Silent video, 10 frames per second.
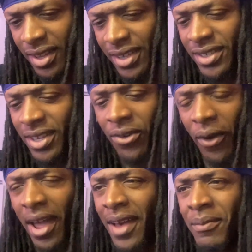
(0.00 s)
She
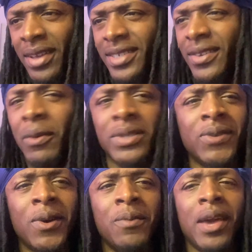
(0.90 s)
grabbed me. She's like, what's
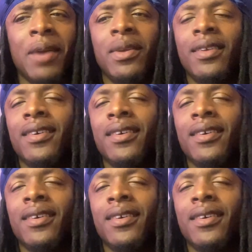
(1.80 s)
wrong, baby?